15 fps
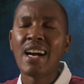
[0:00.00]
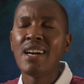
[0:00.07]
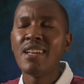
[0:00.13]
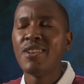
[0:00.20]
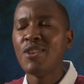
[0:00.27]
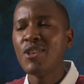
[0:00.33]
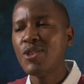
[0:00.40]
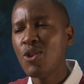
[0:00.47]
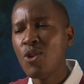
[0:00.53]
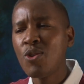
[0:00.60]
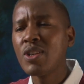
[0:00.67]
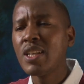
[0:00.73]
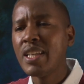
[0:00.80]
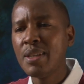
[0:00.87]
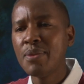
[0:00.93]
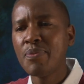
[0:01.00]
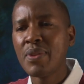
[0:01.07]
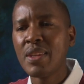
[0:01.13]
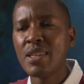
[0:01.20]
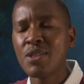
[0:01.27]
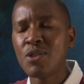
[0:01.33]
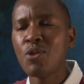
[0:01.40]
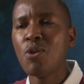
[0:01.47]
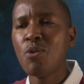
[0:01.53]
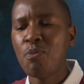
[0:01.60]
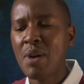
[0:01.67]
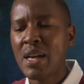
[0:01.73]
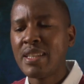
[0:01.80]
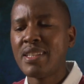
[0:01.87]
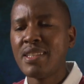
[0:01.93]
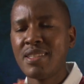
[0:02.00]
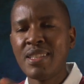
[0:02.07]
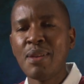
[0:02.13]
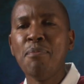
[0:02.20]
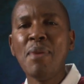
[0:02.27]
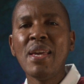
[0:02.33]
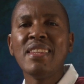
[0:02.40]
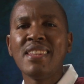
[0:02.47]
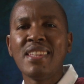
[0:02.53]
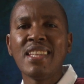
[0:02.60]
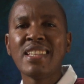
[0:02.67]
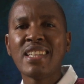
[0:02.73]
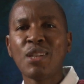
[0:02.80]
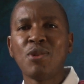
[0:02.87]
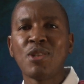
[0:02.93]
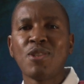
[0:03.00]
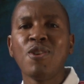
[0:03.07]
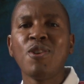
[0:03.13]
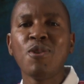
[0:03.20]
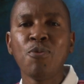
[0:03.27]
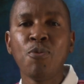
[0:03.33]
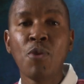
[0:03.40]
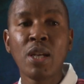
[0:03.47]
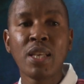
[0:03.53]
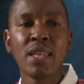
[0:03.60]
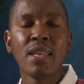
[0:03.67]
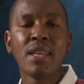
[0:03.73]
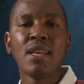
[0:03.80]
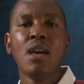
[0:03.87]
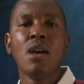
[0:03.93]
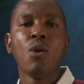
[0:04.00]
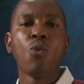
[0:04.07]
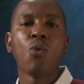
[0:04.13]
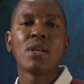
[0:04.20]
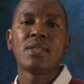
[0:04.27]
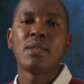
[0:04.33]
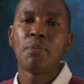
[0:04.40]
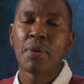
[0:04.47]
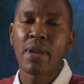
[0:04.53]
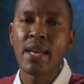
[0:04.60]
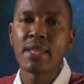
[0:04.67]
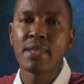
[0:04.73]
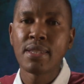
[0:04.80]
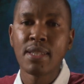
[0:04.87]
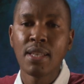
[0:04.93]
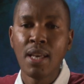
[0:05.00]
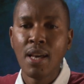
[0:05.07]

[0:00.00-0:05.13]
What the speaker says: not only so, but the main thing that was not working was the price.